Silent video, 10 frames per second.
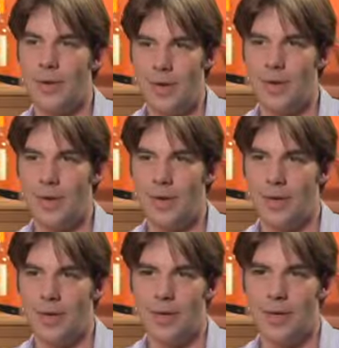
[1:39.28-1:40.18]
great
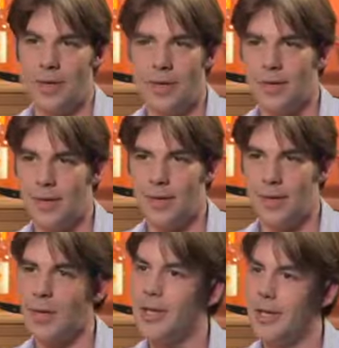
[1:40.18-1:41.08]
thing about this
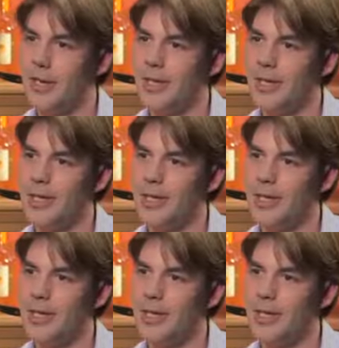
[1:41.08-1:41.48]
QOOQ tablet